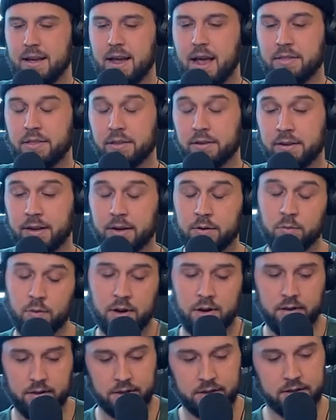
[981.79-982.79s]
And then they're like,
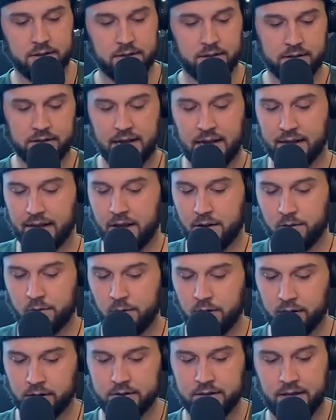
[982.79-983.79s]
well, this is exactly how it
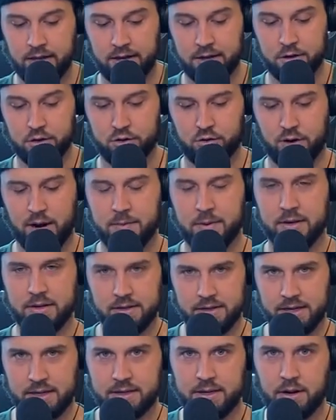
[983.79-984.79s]
works. And they described it
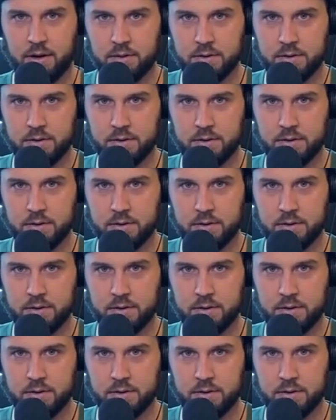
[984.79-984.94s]
in detail.